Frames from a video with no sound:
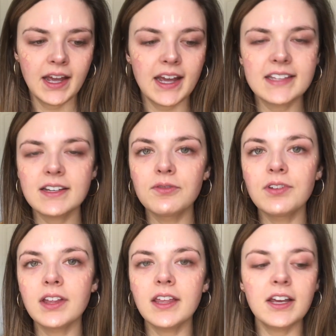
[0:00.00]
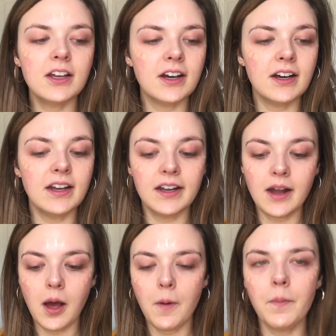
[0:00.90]
It's a really good
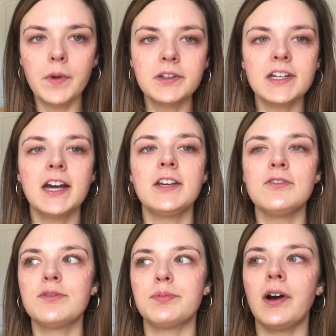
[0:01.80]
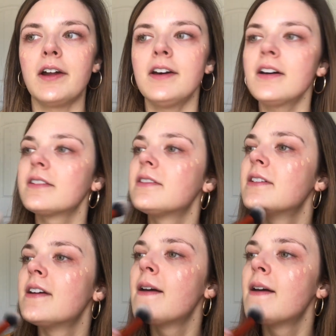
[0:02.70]
multi-use product.